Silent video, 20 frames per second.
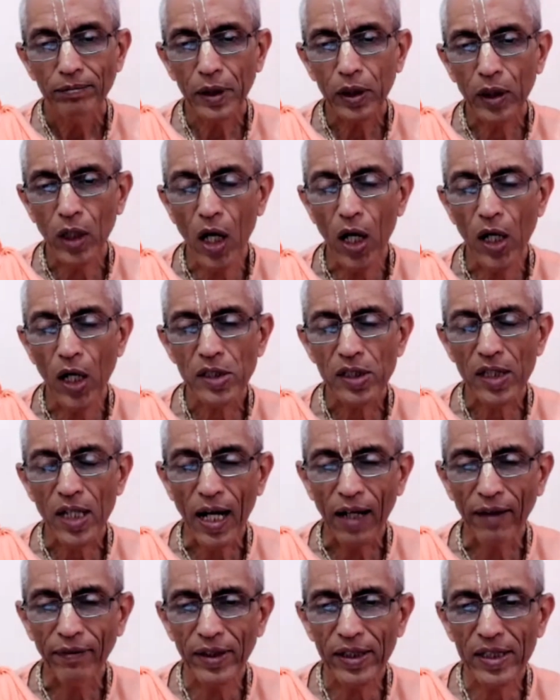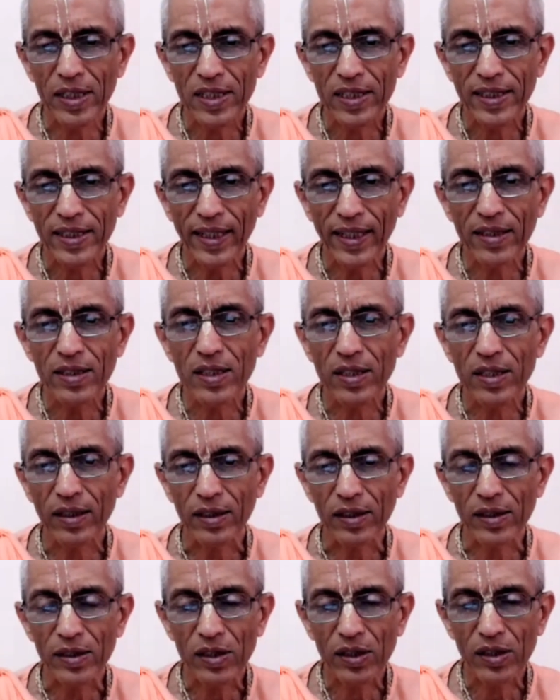Because our
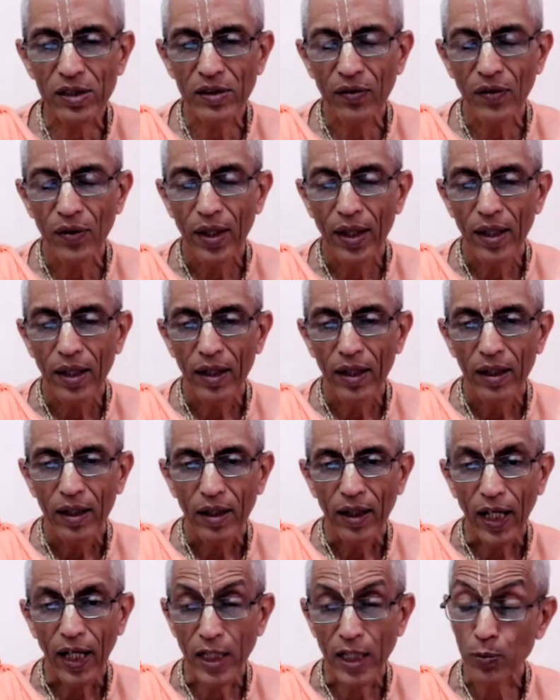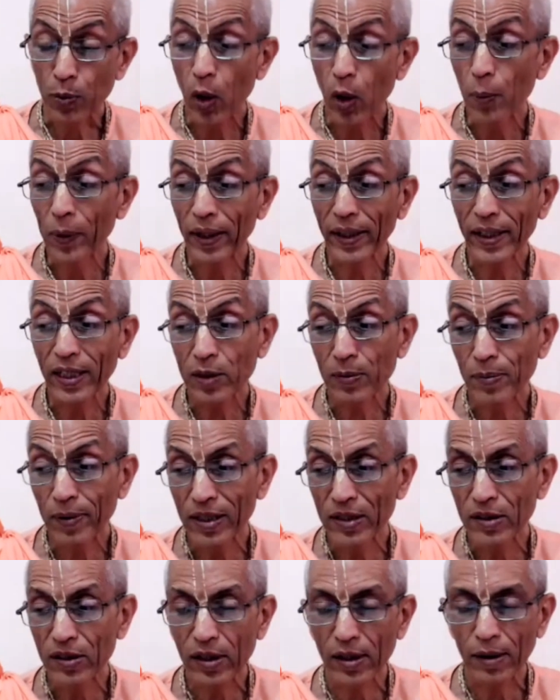senses, as Prabhupada
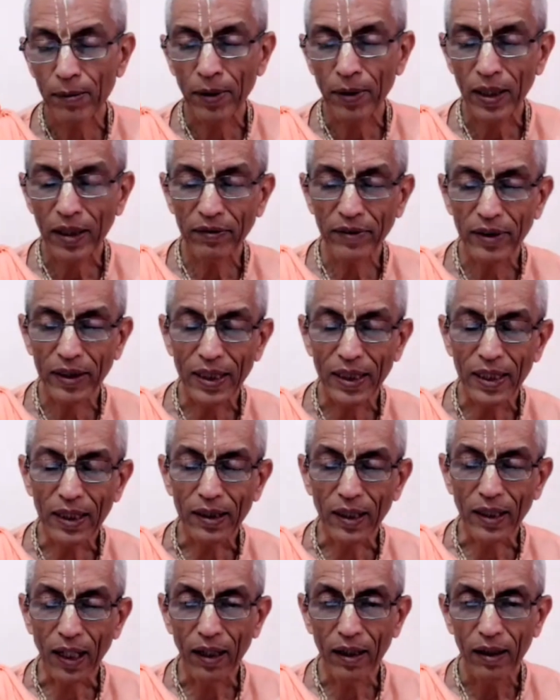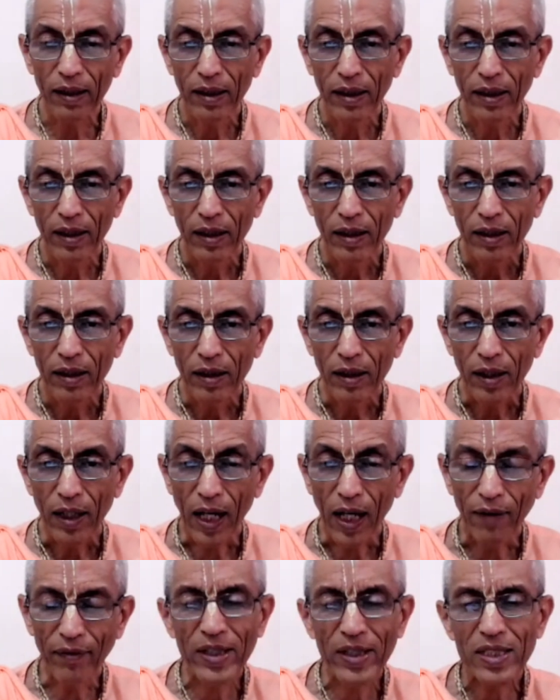explains in the Bhagavad Gita,
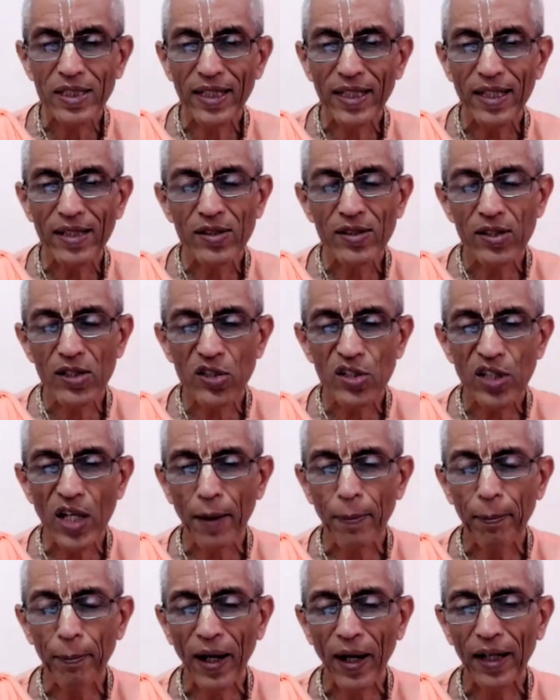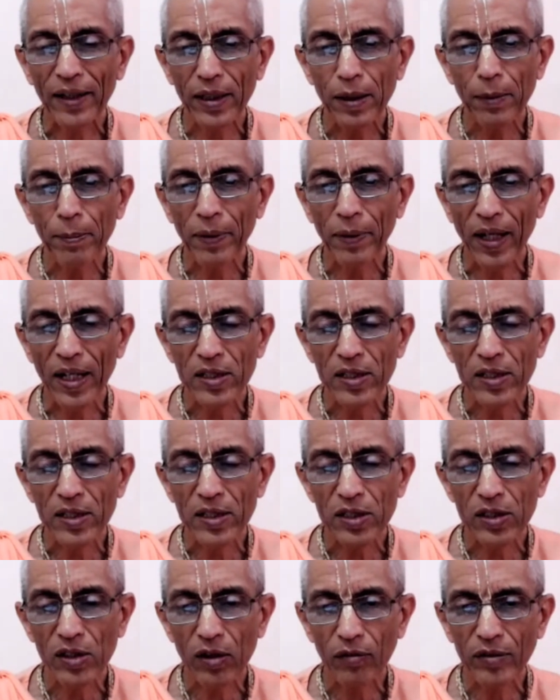our senses are part and
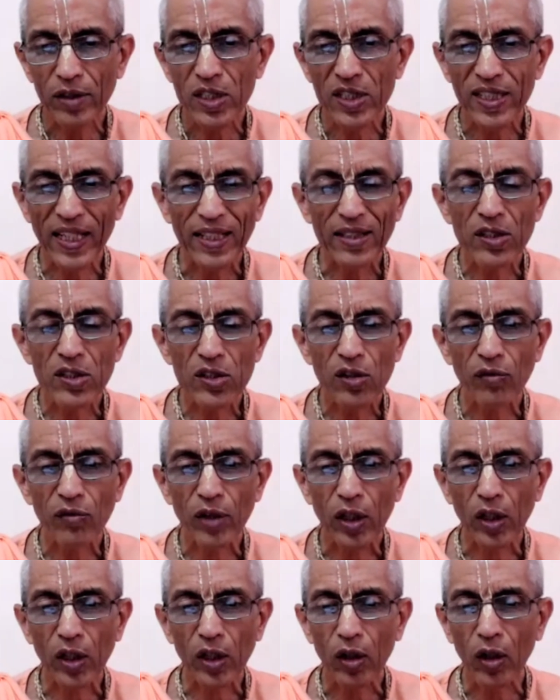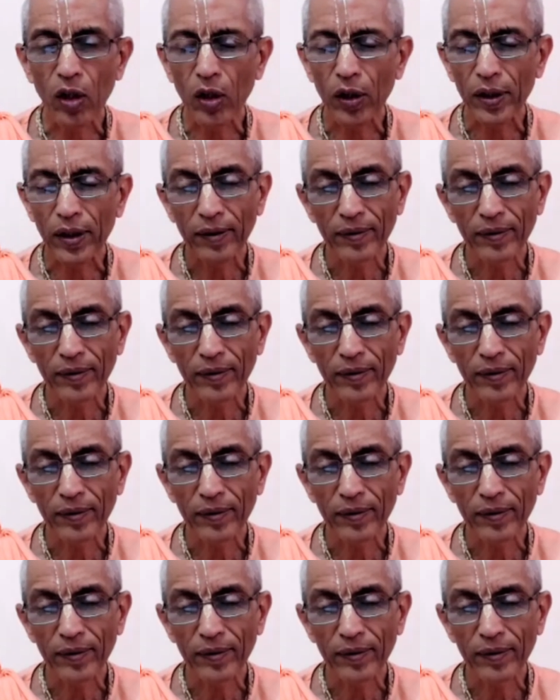parcel of the senses of the Lord.